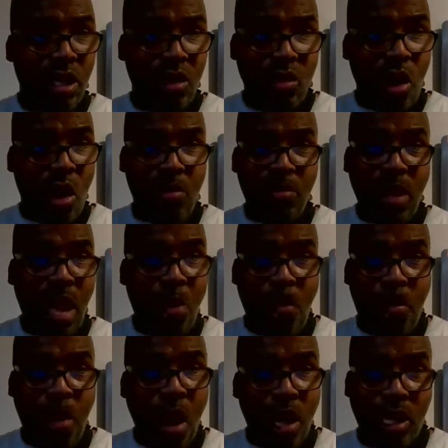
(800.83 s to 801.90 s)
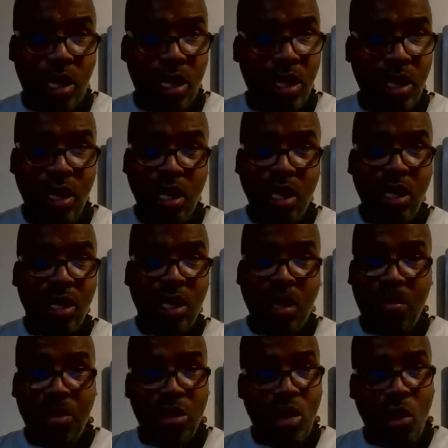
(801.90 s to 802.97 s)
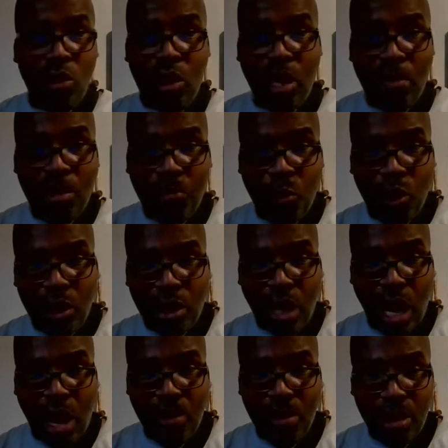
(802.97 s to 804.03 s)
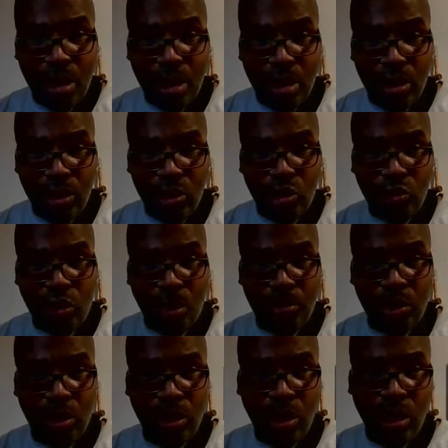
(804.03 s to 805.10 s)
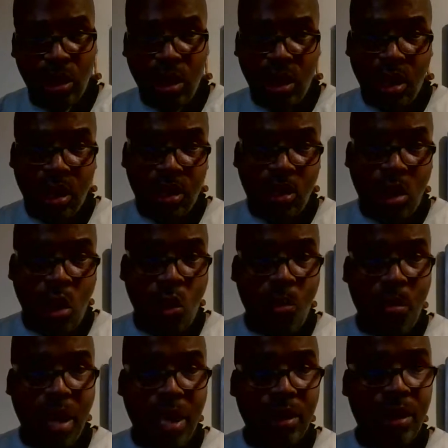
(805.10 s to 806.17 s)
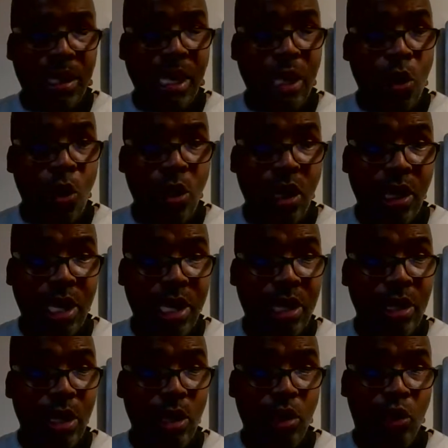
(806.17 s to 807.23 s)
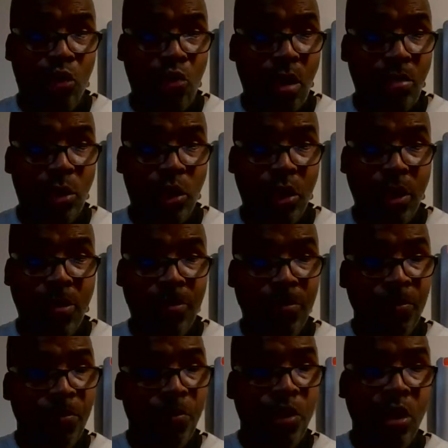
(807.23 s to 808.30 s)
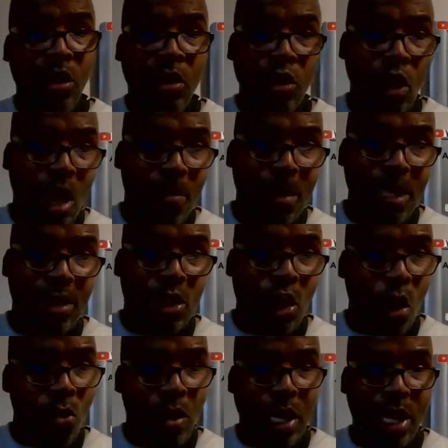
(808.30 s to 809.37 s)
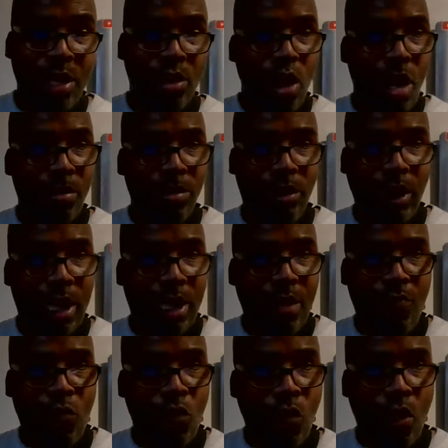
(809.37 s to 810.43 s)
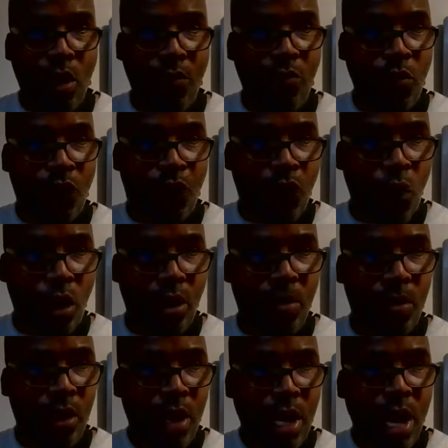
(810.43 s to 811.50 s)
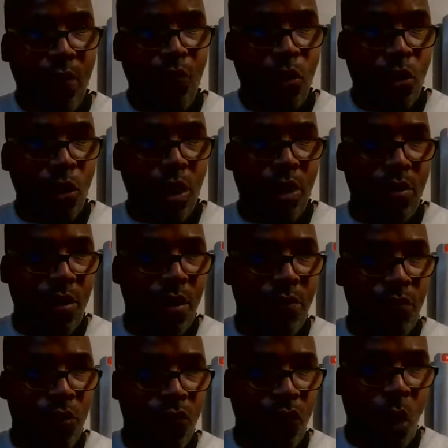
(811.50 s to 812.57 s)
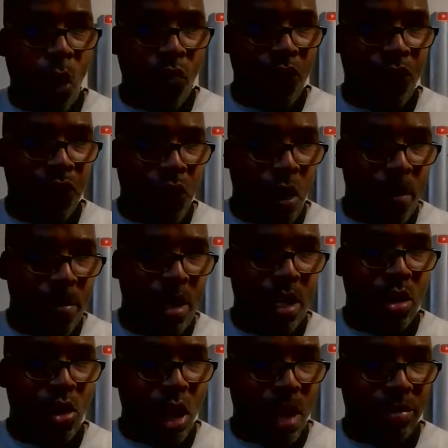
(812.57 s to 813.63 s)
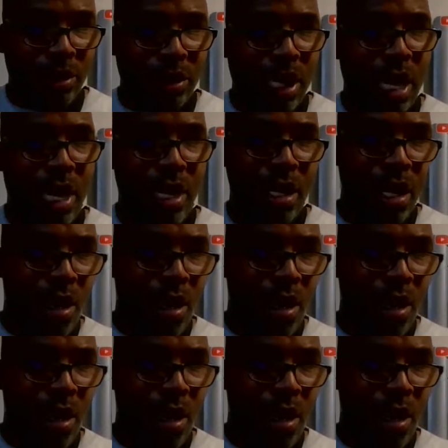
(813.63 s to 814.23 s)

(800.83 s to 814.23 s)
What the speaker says: Yo, I'm not bugging. Let me put a comment in the description. No, click on the link in the description. You know what I mean? Donate. You know what I'm saying? If you voting for me, you know what I'm saying?